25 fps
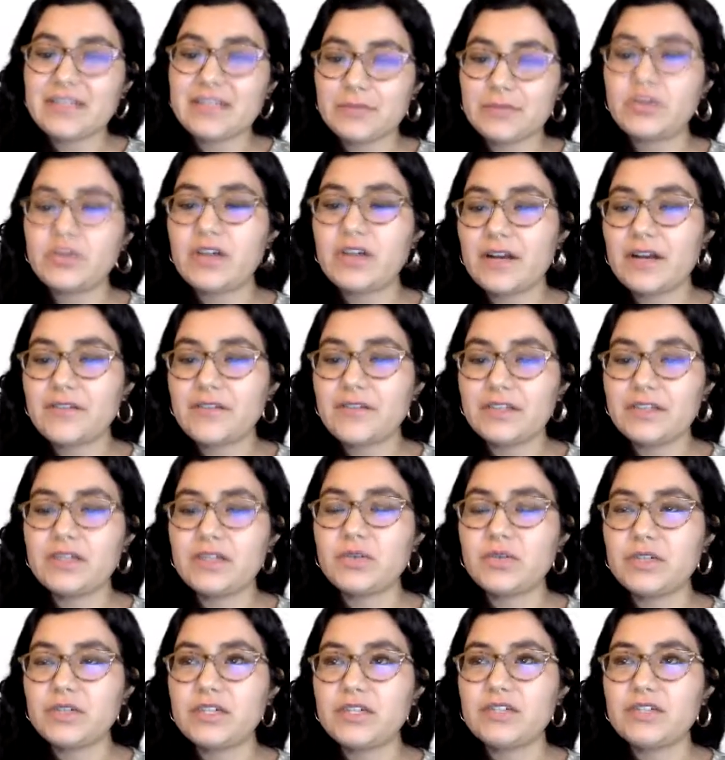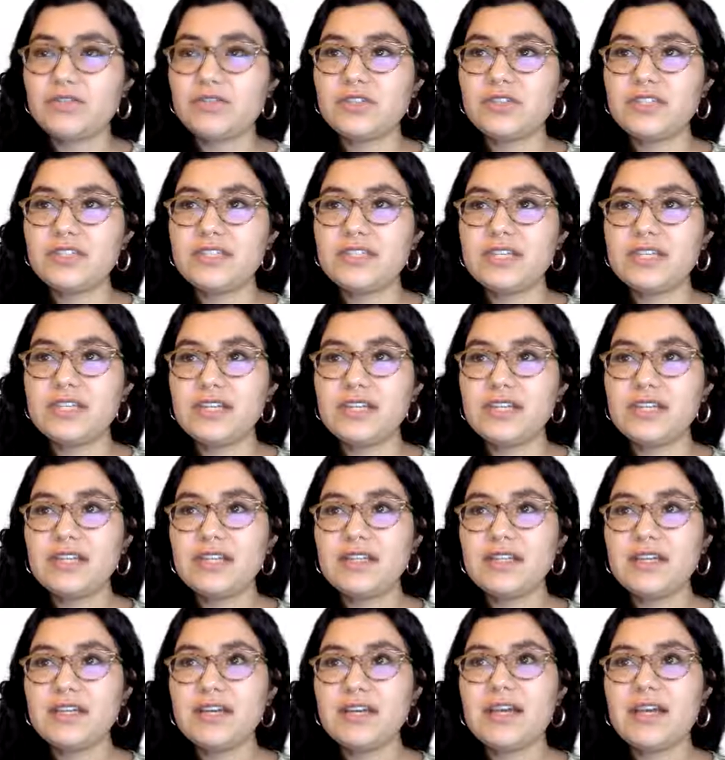demographic that we're interested
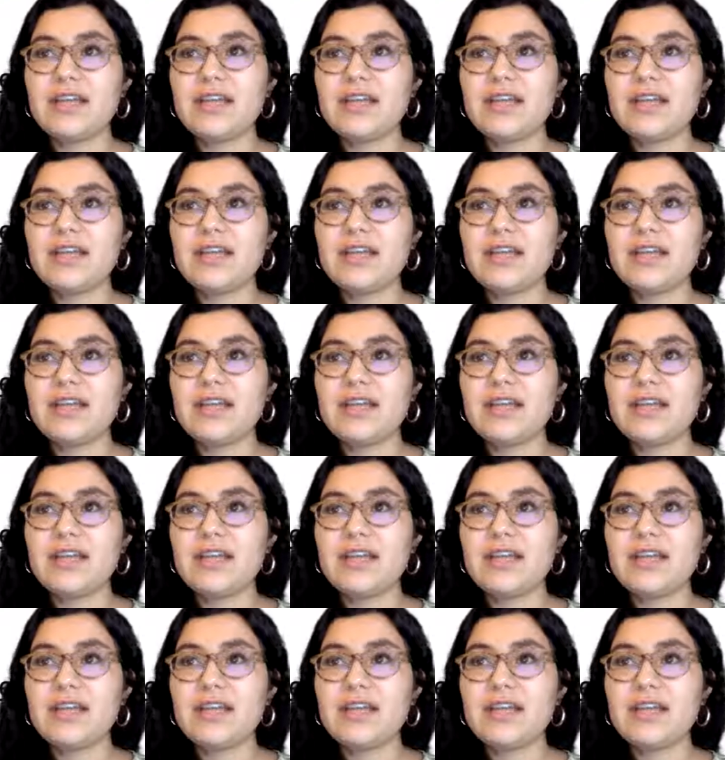in